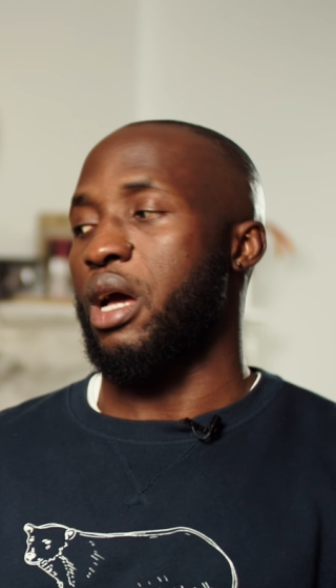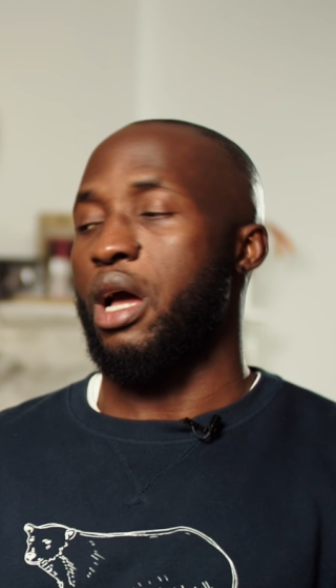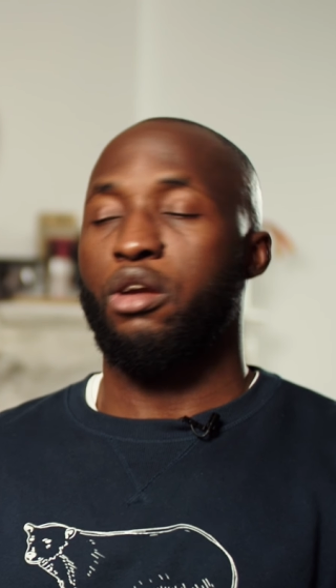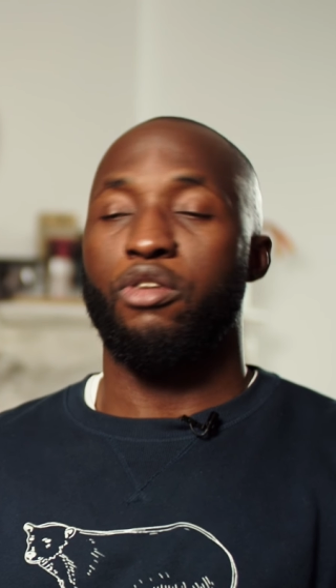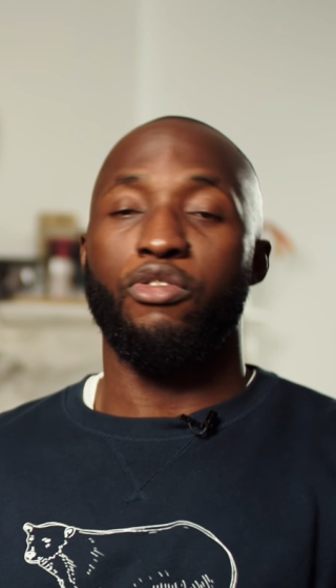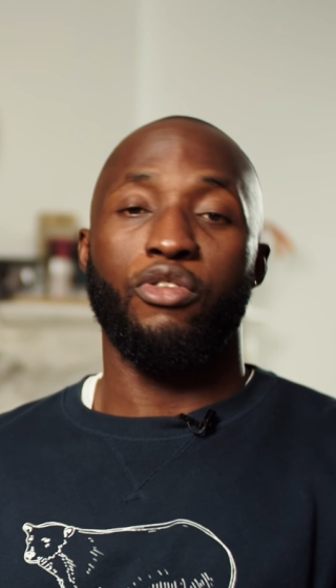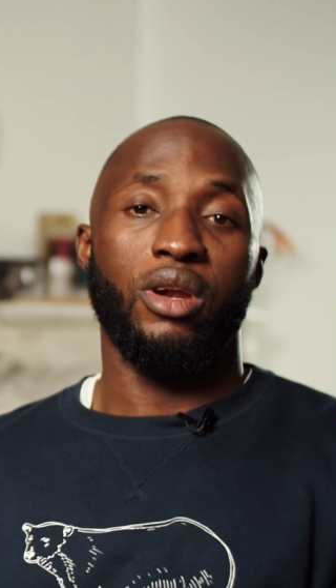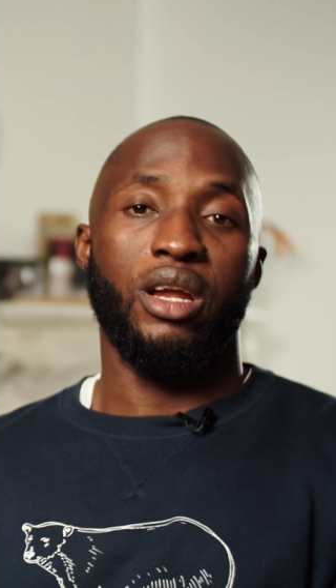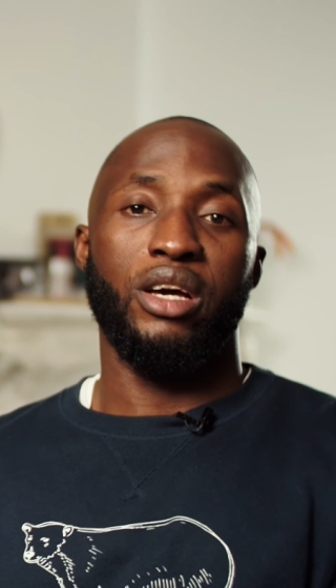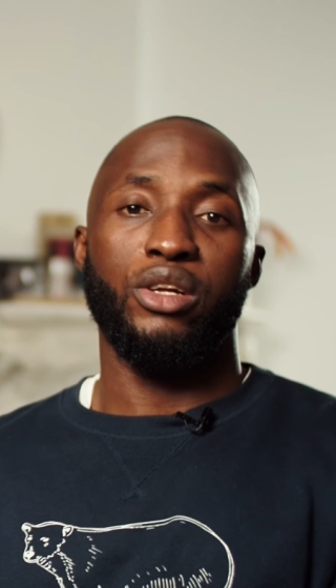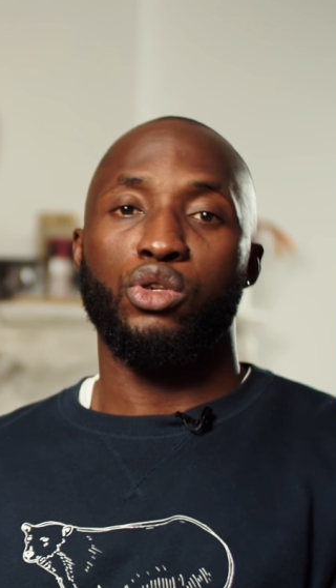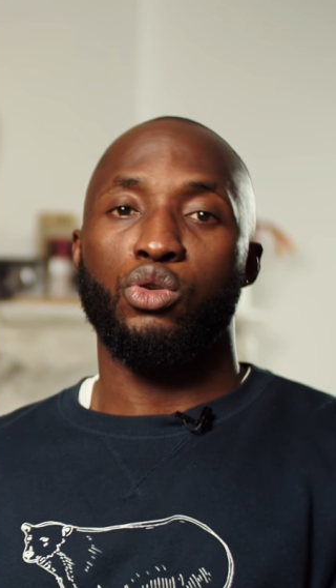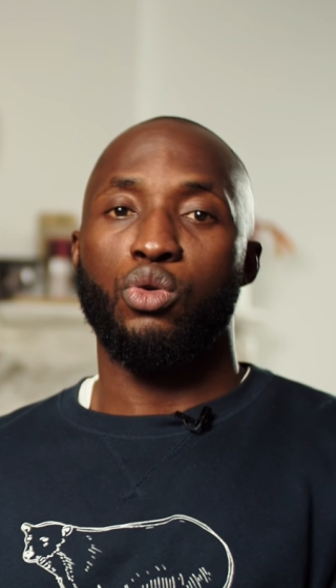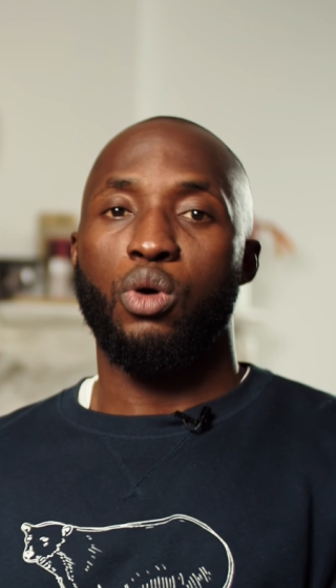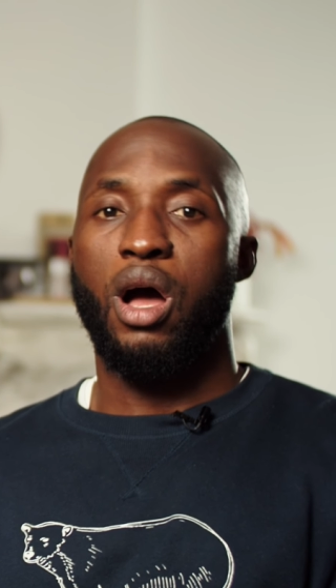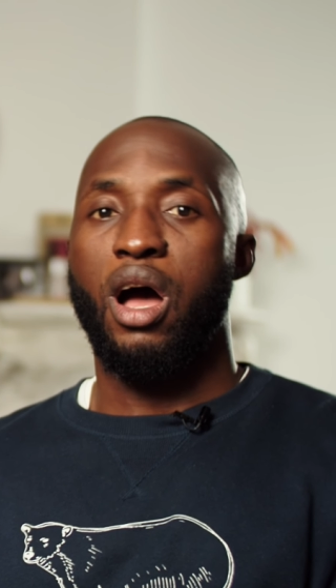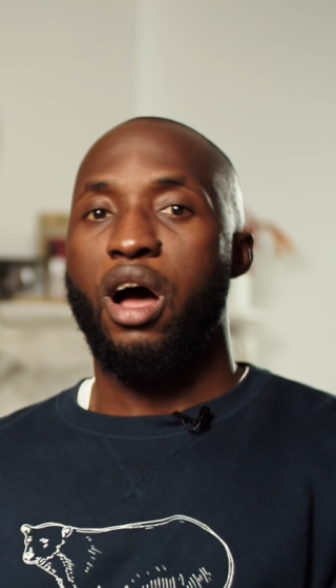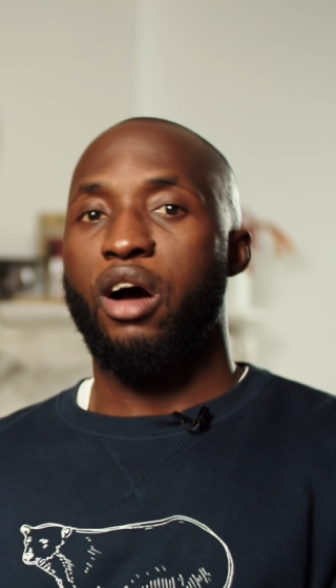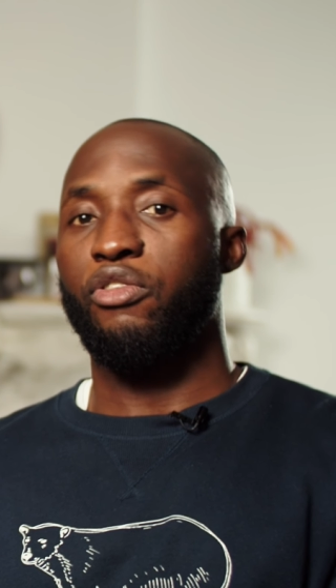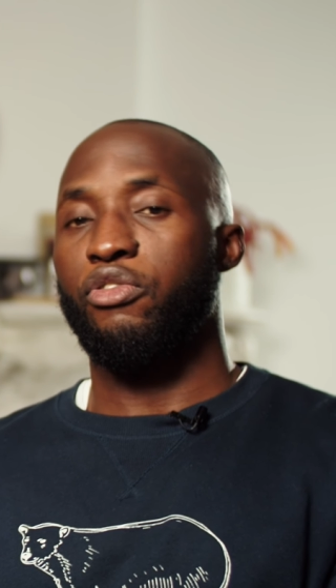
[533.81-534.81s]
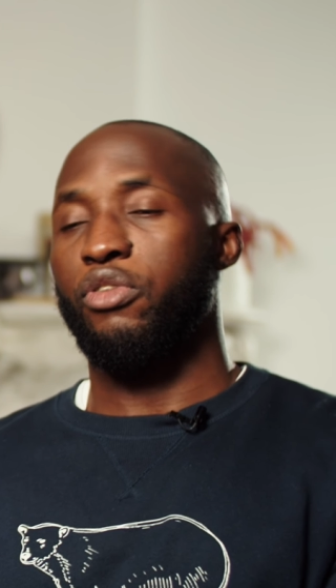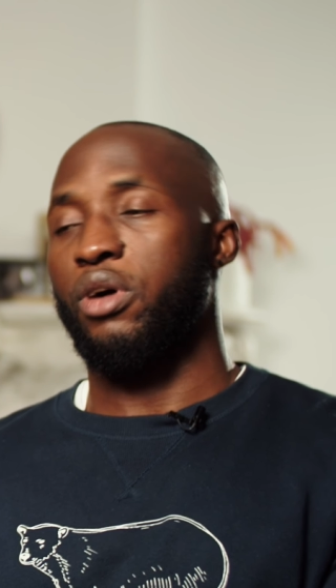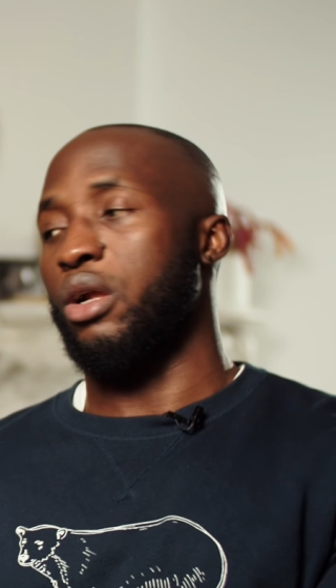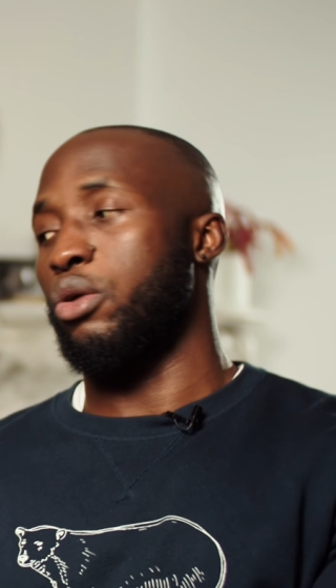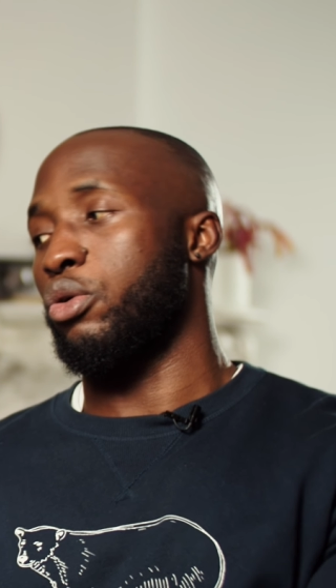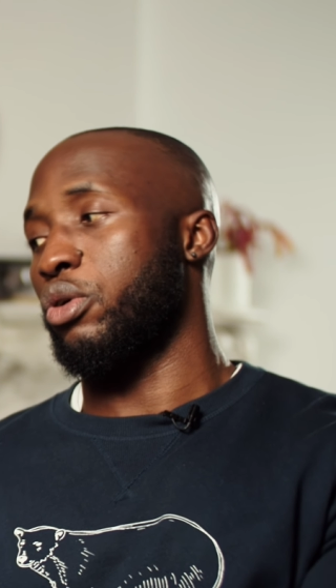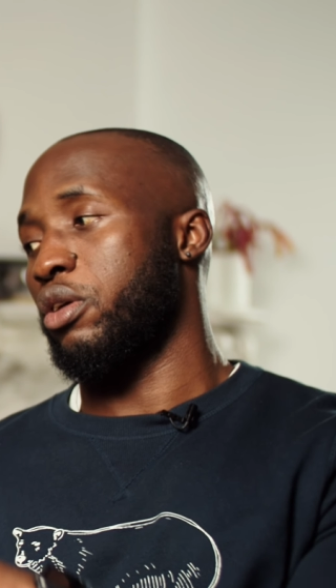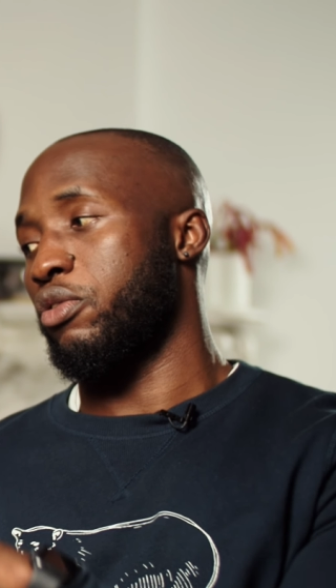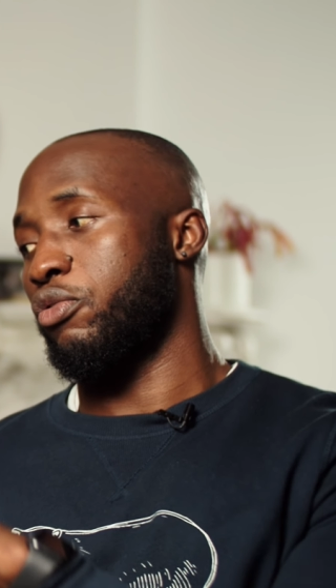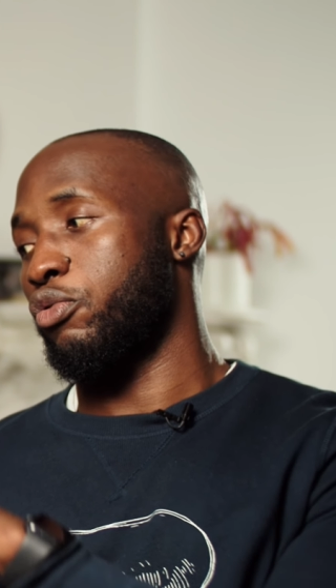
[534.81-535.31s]
kind of clients you have are
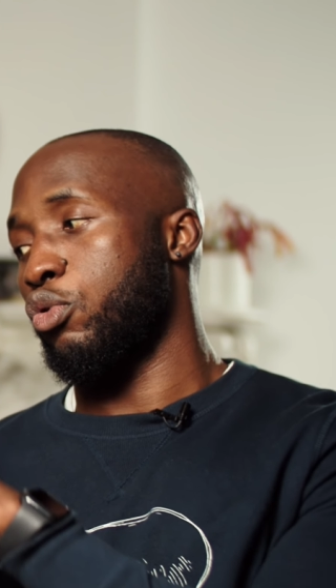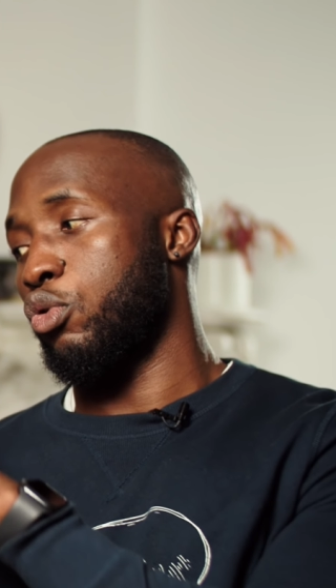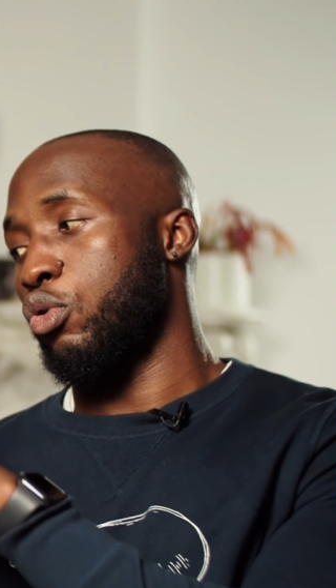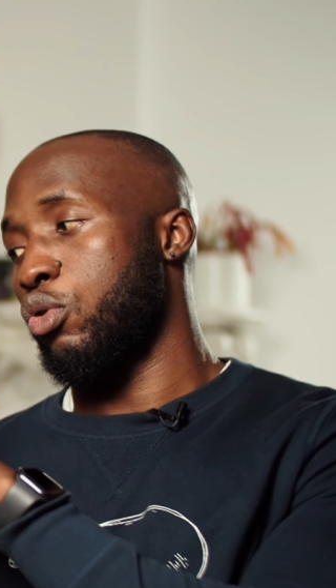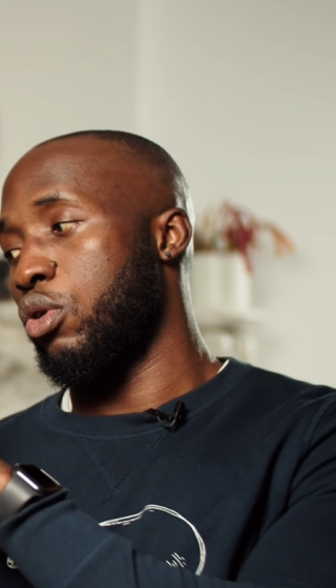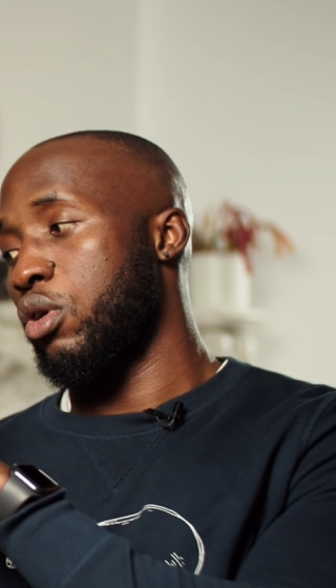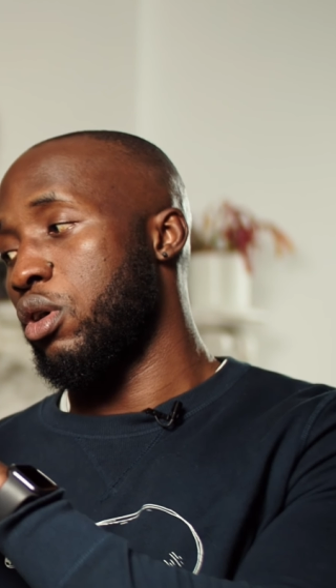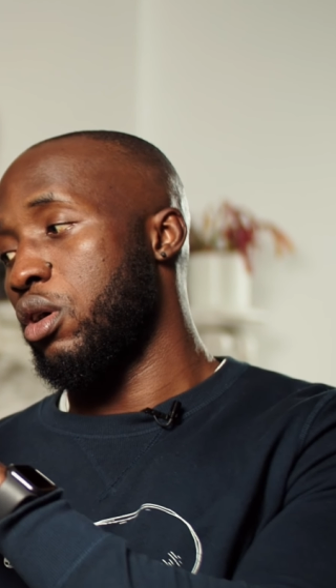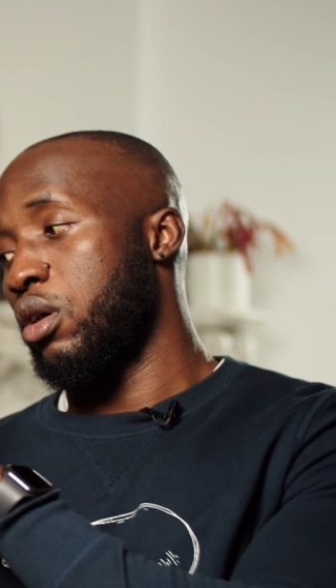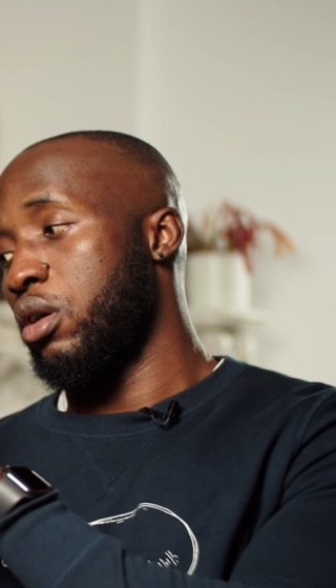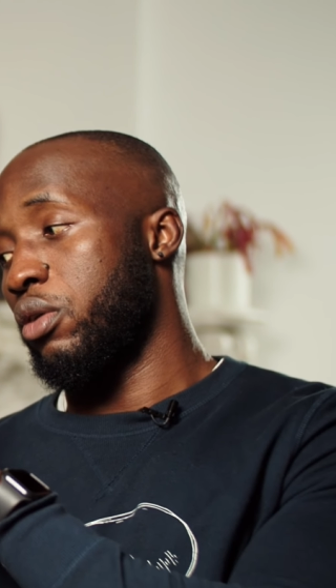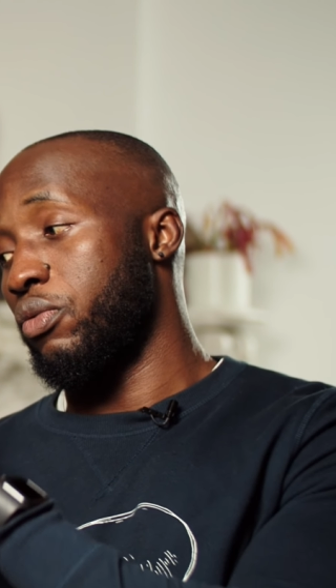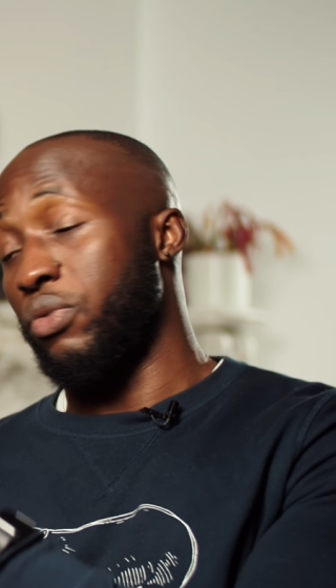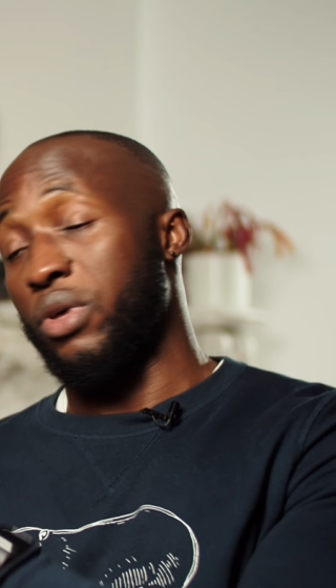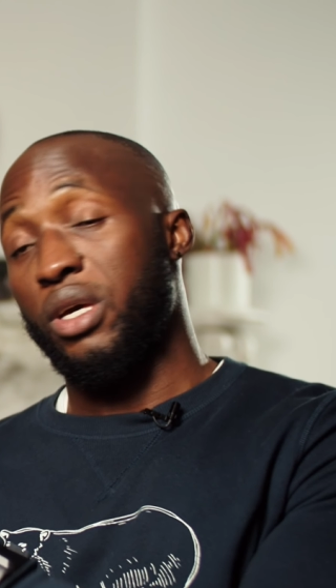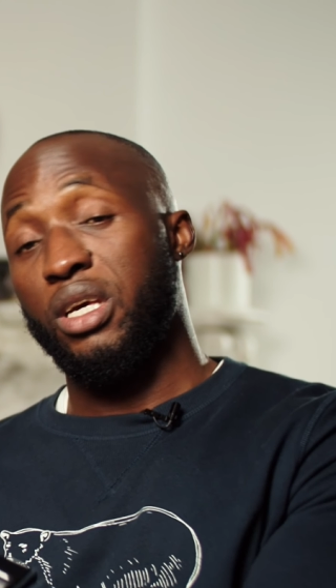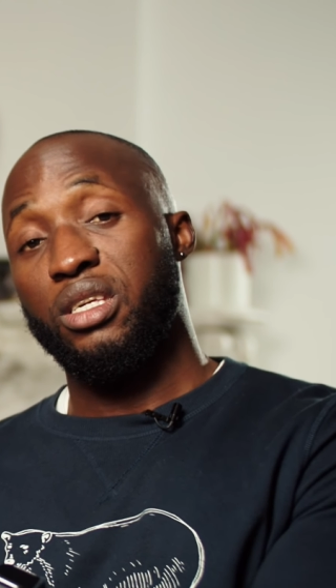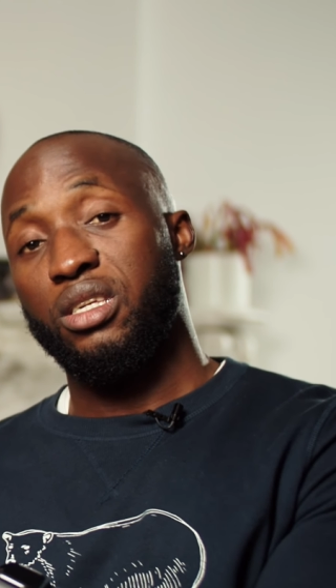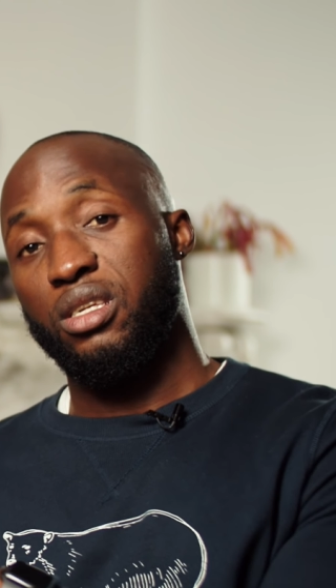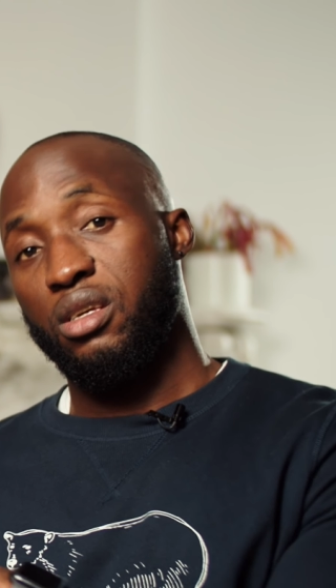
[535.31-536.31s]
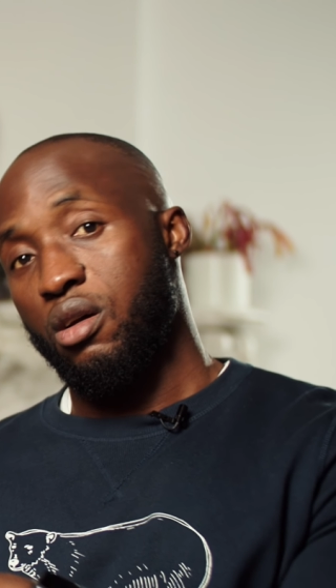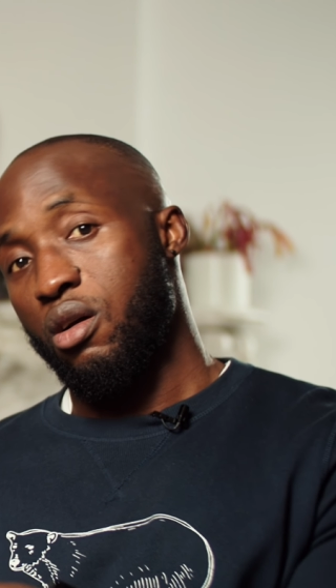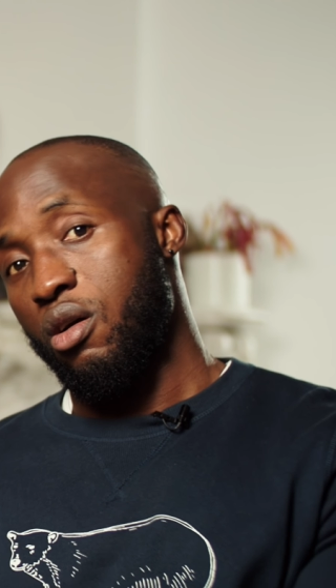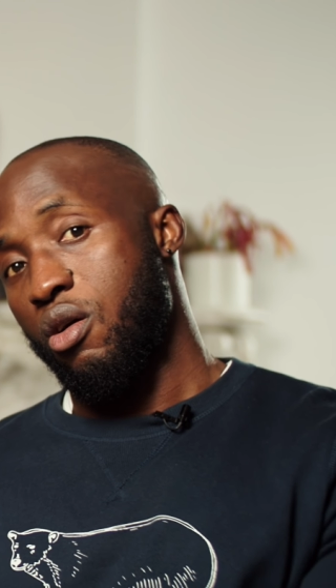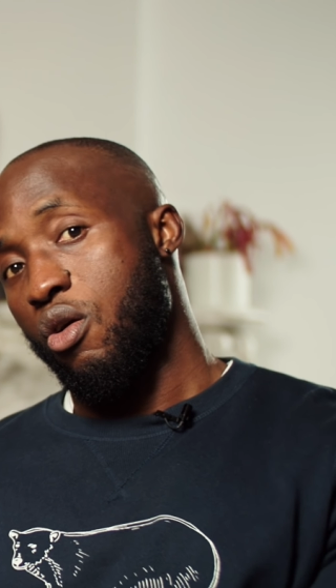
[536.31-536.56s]
looking for this,